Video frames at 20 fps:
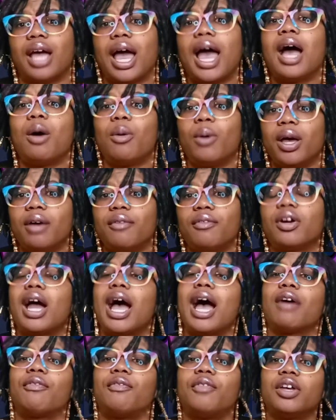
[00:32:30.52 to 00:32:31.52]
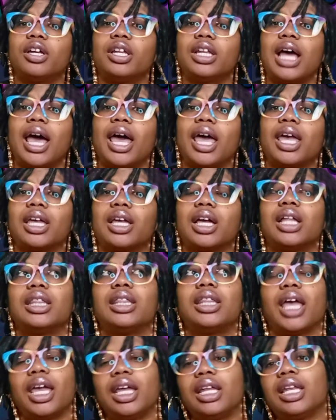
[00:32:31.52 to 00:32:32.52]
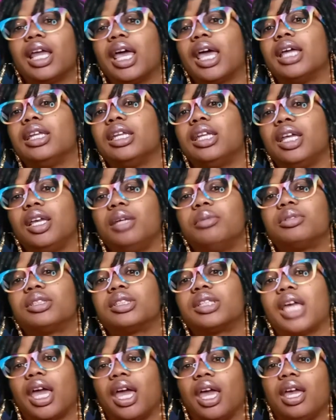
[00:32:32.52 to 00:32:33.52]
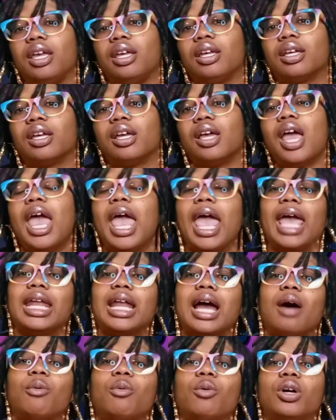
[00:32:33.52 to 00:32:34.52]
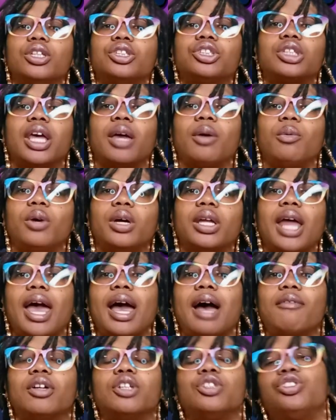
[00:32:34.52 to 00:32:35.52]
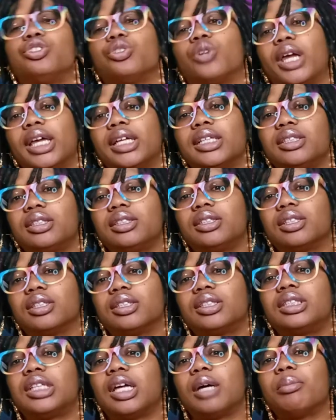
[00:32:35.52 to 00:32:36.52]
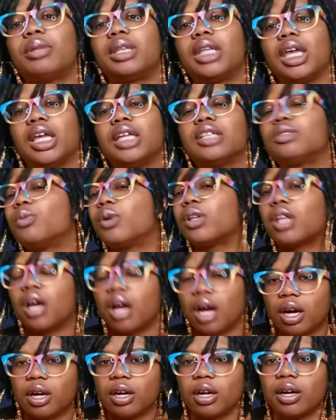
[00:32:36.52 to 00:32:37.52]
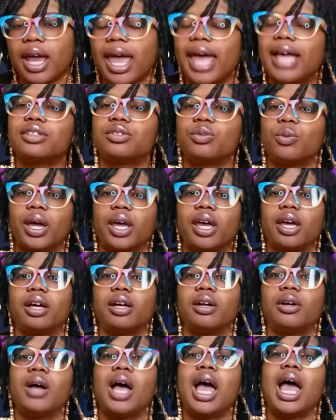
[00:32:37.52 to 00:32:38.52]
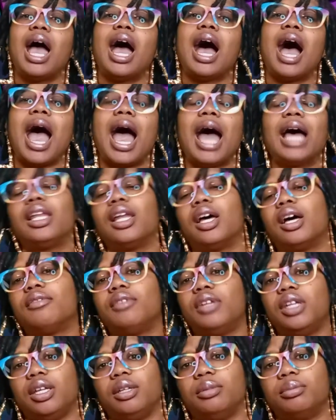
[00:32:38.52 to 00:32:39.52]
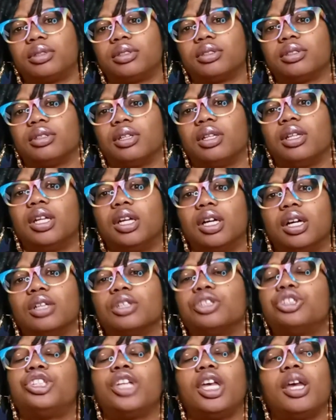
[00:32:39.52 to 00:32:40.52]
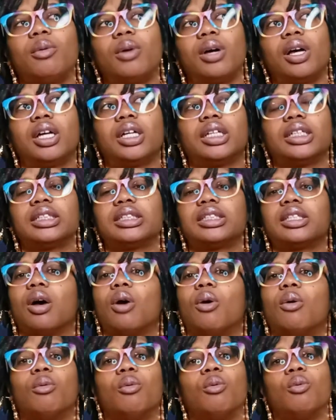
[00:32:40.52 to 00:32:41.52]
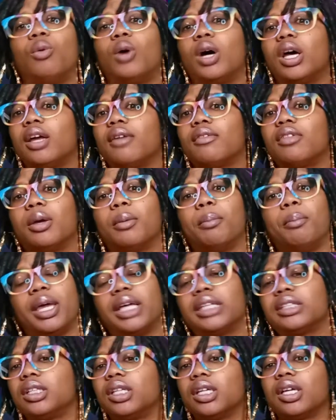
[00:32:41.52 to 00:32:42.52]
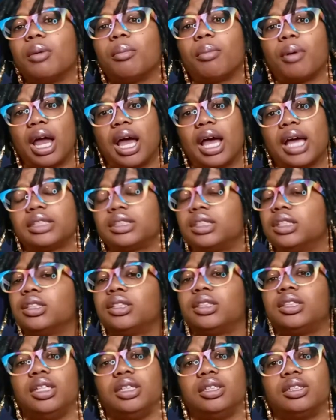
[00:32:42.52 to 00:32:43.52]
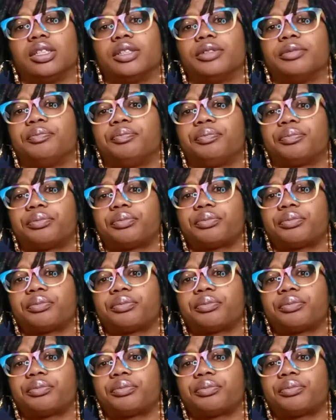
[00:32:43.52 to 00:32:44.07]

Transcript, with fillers: However, I feel like they let Deep skate, and I wish they would have addressed some things with her as well. I love Deeps. Look, she was one of the best looking brides this season.